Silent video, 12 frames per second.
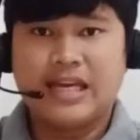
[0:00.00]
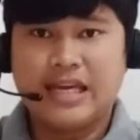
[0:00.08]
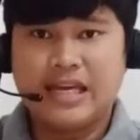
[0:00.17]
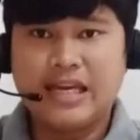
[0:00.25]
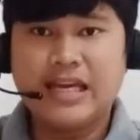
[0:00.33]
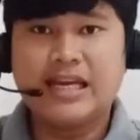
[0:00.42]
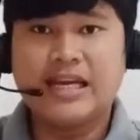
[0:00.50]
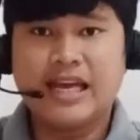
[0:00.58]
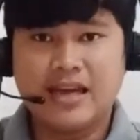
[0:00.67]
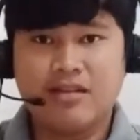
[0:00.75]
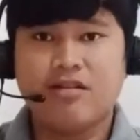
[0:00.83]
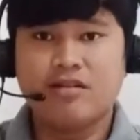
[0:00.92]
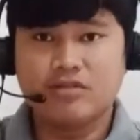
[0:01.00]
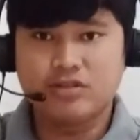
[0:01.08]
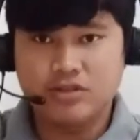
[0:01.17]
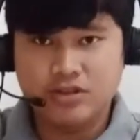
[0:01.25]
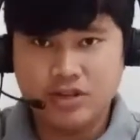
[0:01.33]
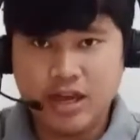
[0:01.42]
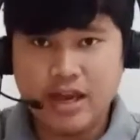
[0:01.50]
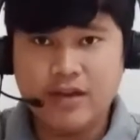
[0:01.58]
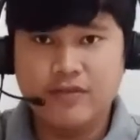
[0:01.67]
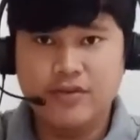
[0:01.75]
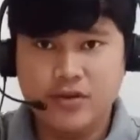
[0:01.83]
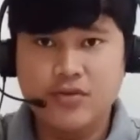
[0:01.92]
he cannot
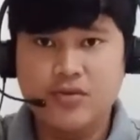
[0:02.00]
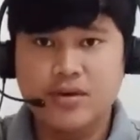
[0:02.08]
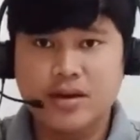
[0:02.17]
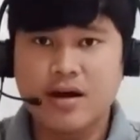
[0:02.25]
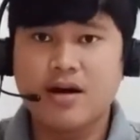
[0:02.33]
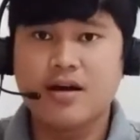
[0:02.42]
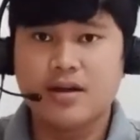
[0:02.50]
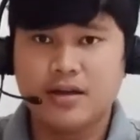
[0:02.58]
save you and I.